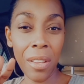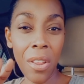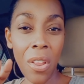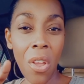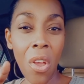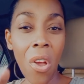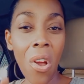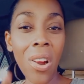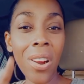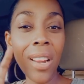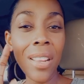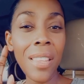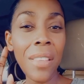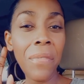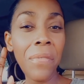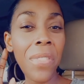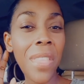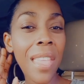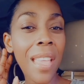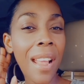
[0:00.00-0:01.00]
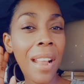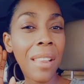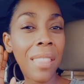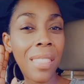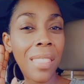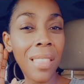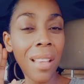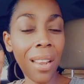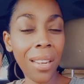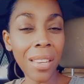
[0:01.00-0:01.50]
or if they had
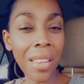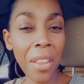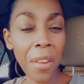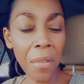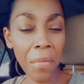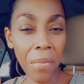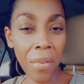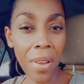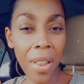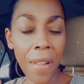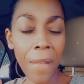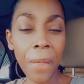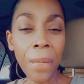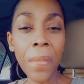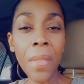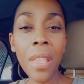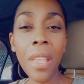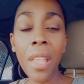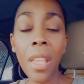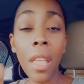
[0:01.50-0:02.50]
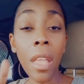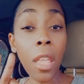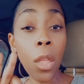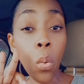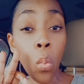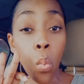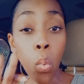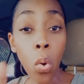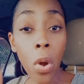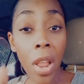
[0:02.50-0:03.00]
thought carefully, it
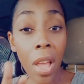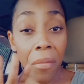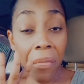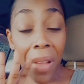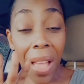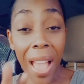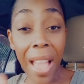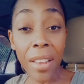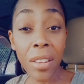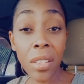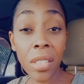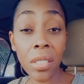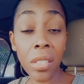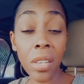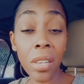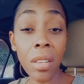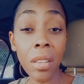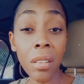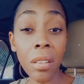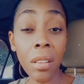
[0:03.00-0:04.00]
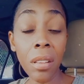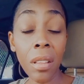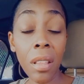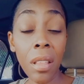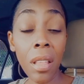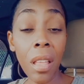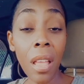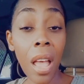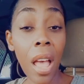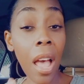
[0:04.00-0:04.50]
would have answered
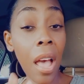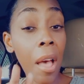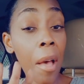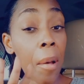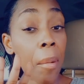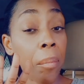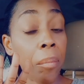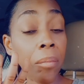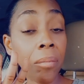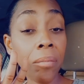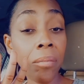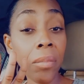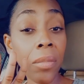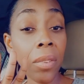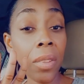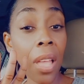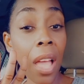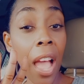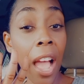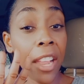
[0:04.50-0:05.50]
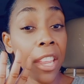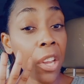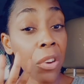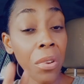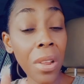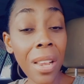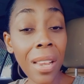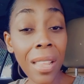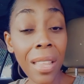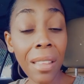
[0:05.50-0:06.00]

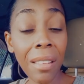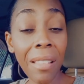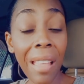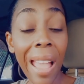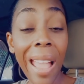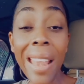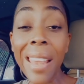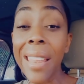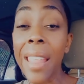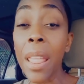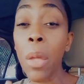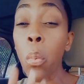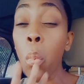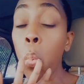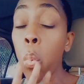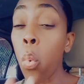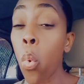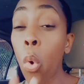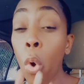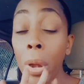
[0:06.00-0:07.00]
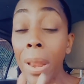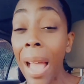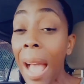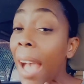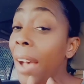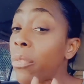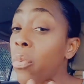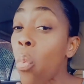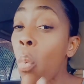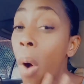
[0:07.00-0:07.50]
accurately and they would have
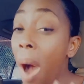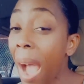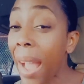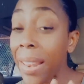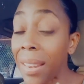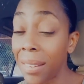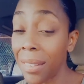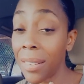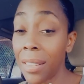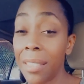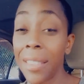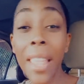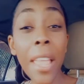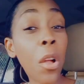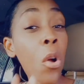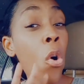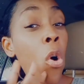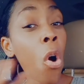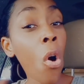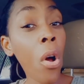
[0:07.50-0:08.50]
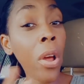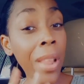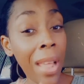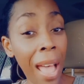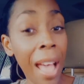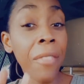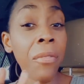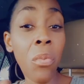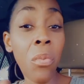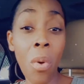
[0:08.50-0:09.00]
won. They could
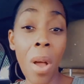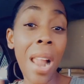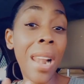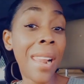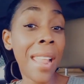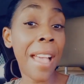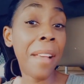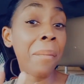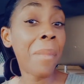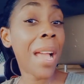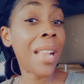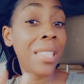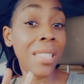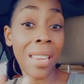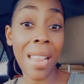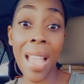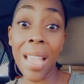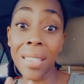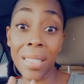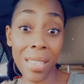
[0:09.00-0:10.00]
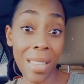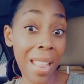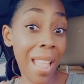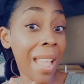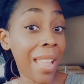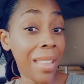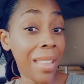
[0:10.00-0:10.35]
have won that match last night.